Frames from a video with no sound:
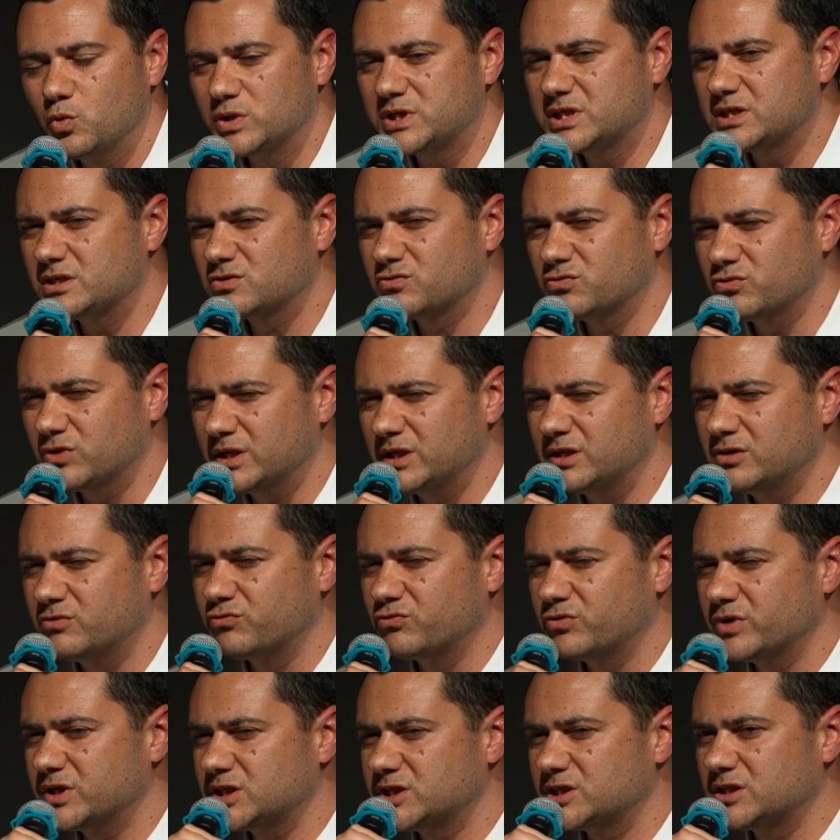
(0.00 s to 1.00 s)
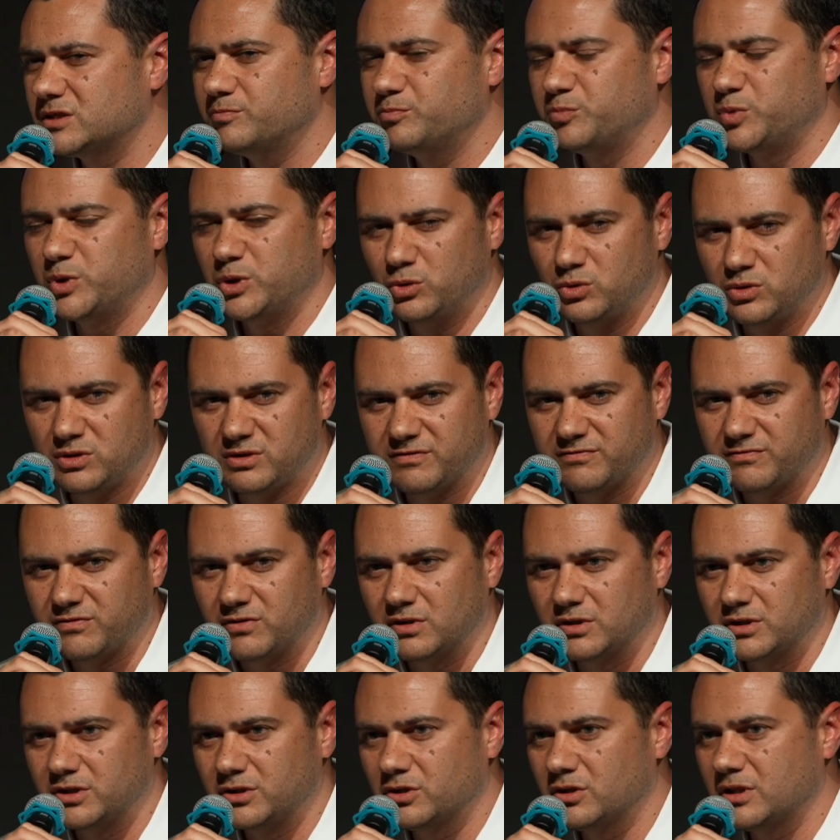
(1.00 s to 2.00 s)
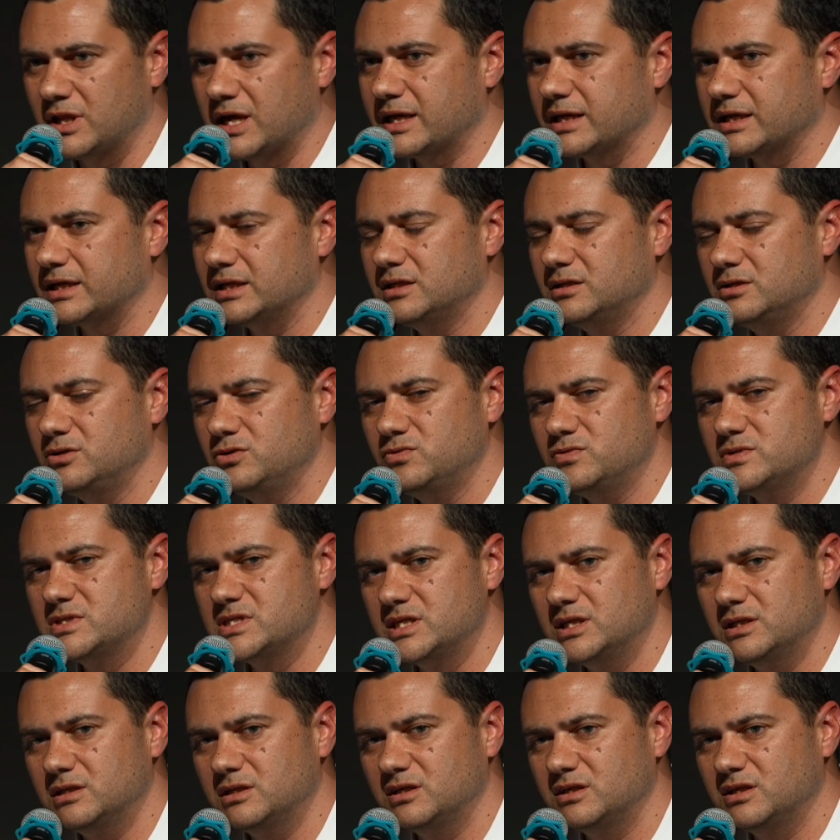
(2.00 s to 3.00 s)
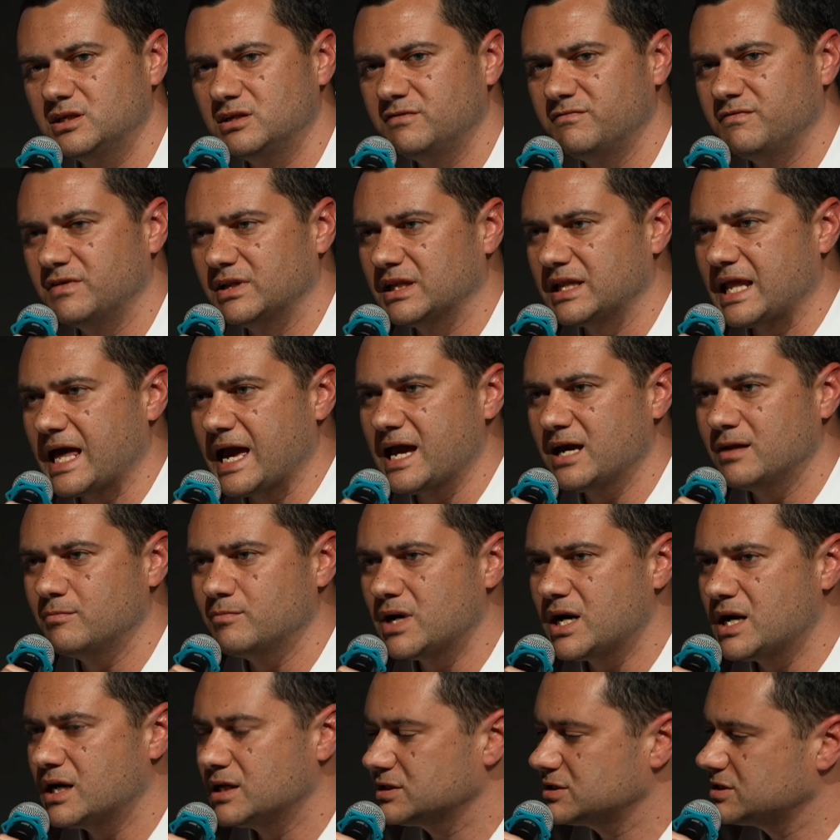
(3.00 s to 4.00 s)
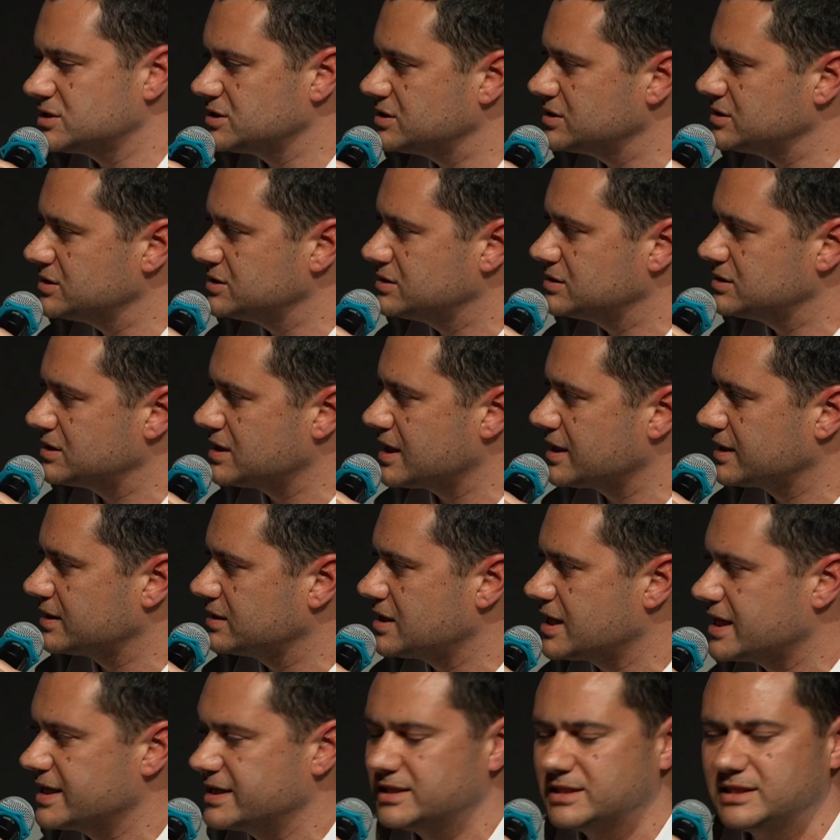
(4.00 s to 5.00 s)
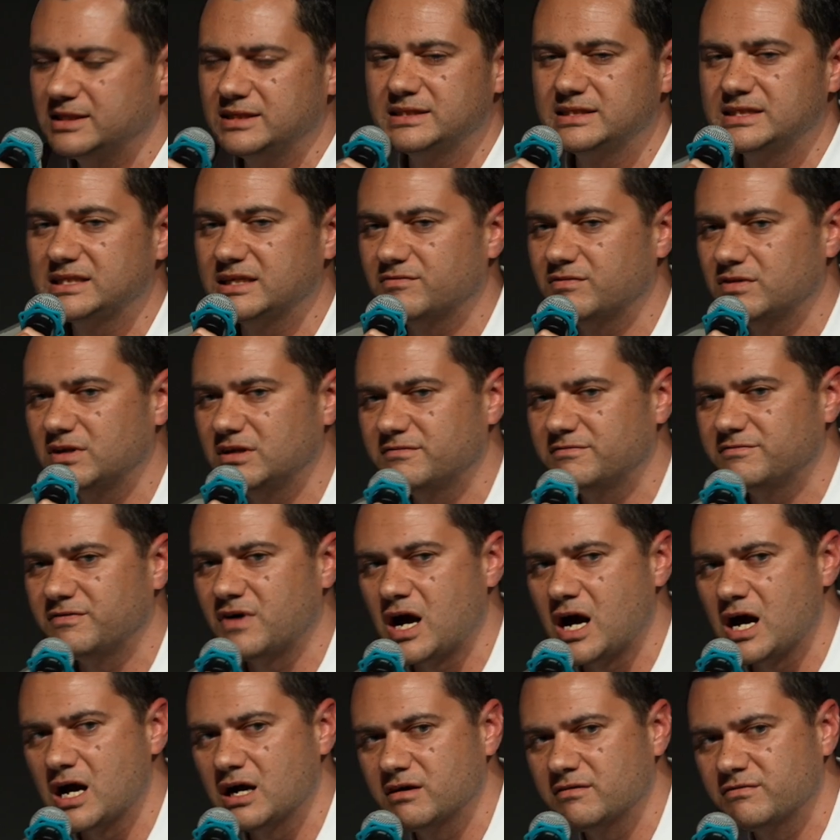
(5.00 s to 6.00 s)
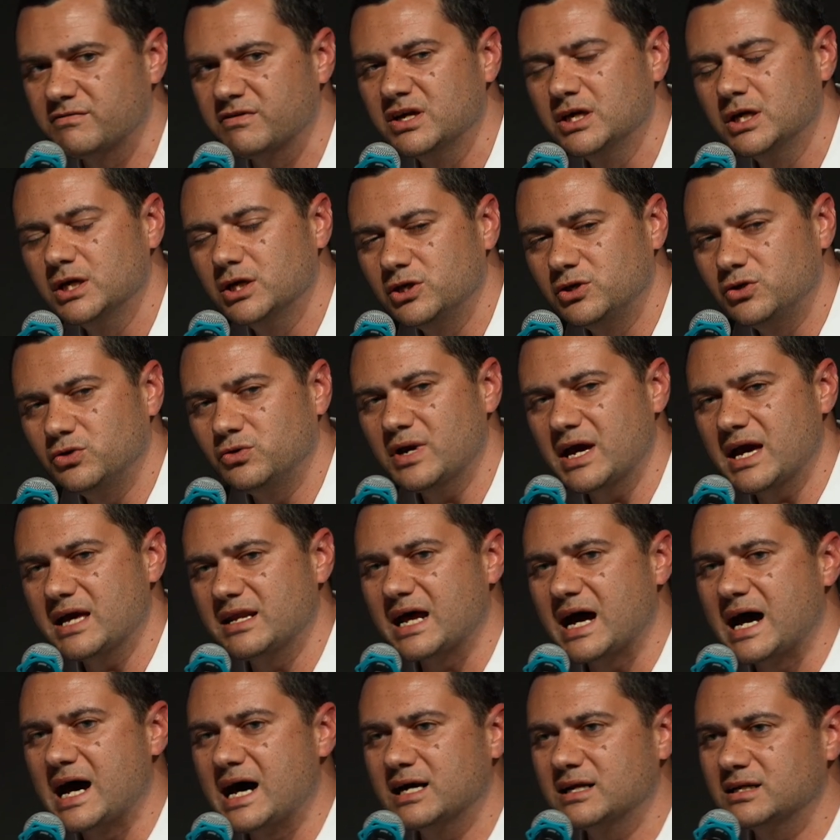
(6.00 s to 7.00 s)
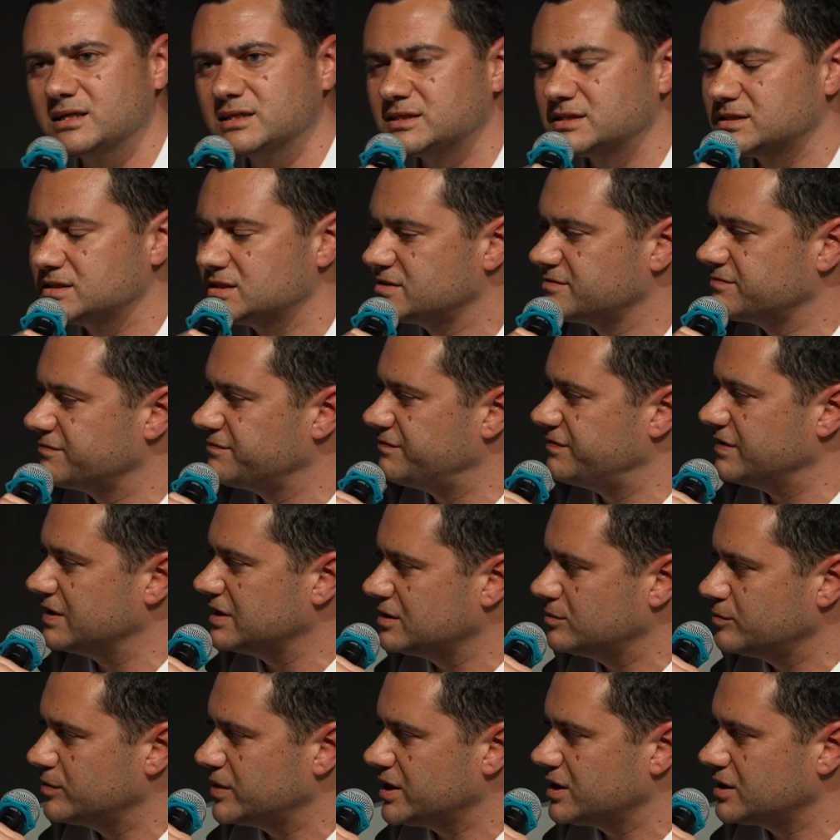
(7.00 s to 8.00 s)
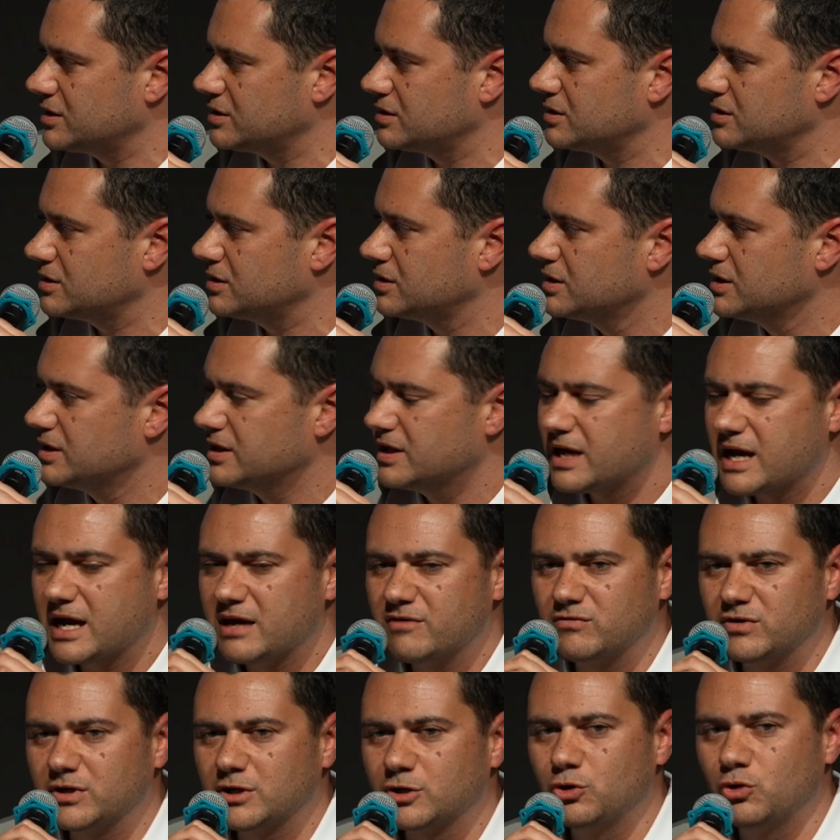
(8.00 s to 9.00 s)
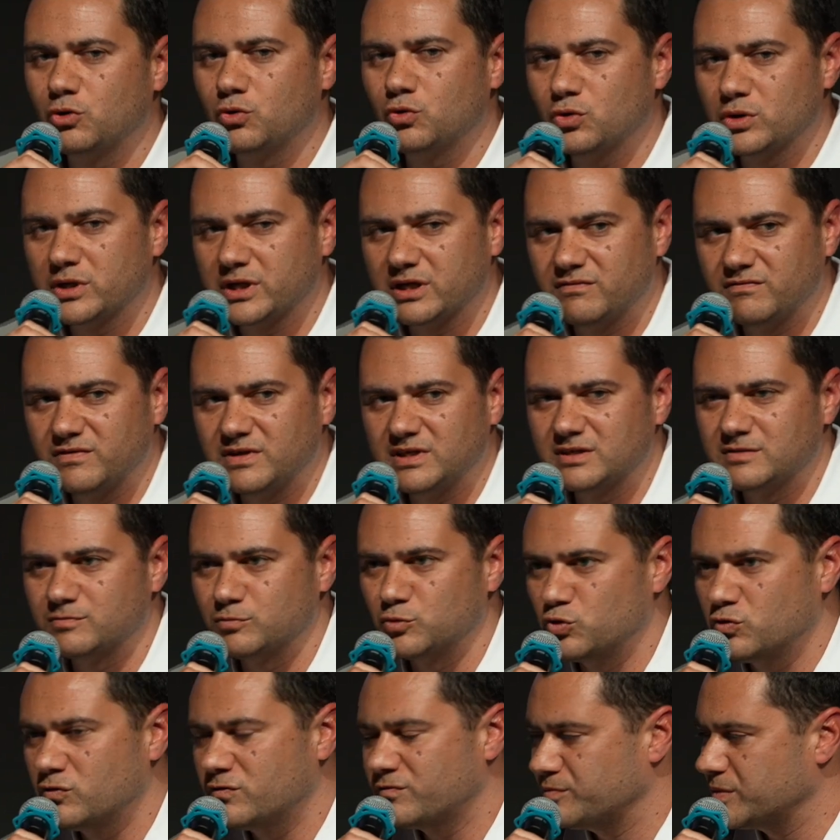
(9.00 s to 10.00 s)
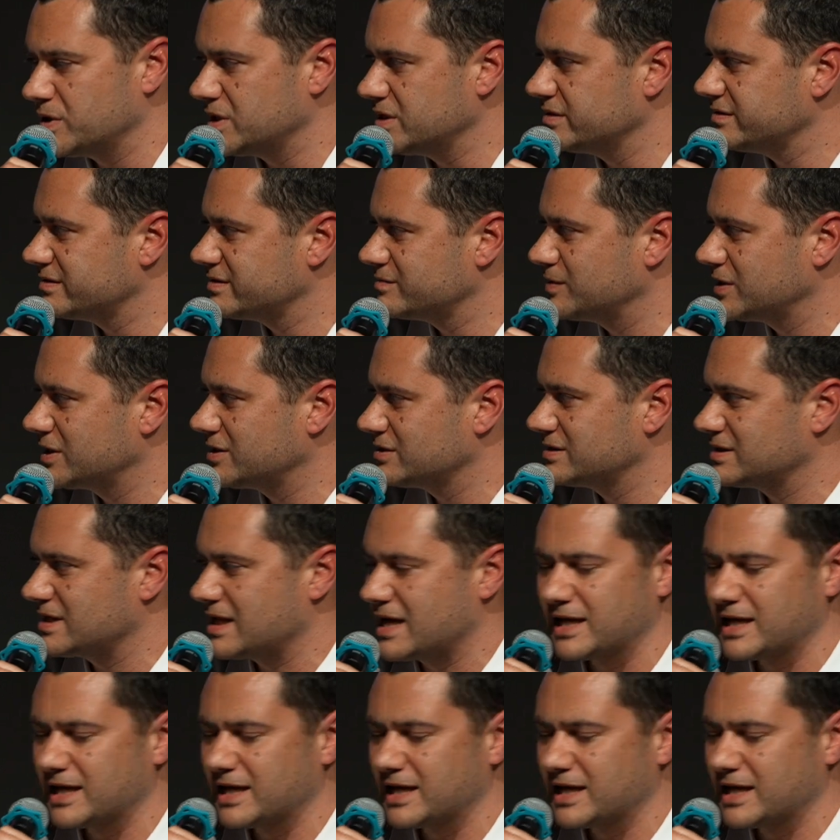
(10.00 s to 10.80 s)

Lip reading: which is really rich and beautiful. In New Zealand, the land marches, 1975, you had artists filming and recording these movements because